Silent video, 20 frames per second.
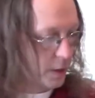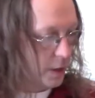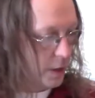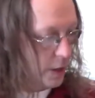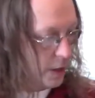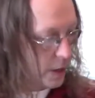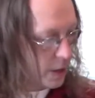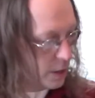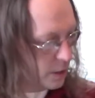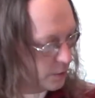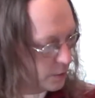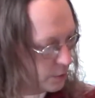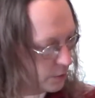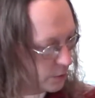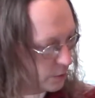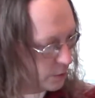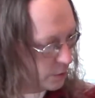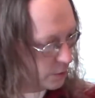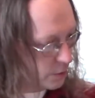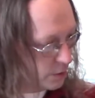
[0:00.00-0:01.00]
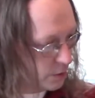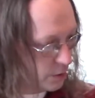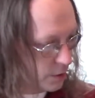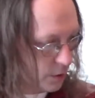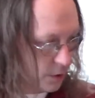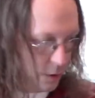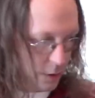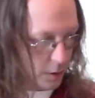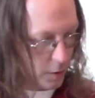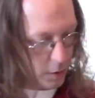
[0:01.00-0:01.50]
Eight.
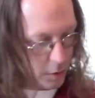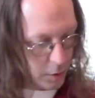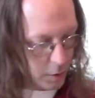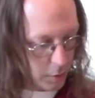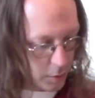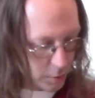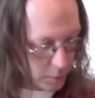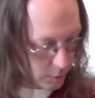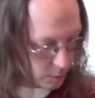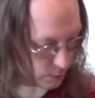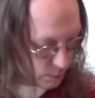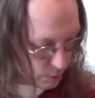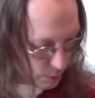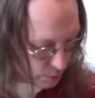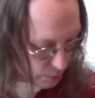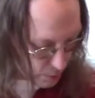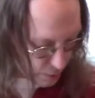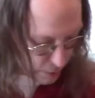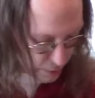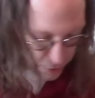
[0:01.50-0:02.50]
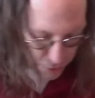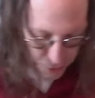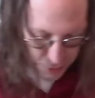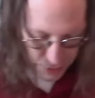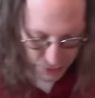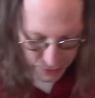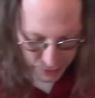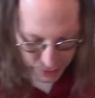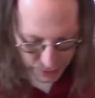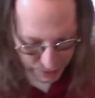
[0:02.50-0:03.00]
Oh, we're rolling on the
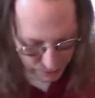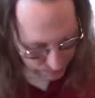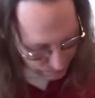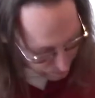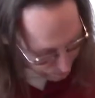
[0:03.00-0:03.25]
thing again.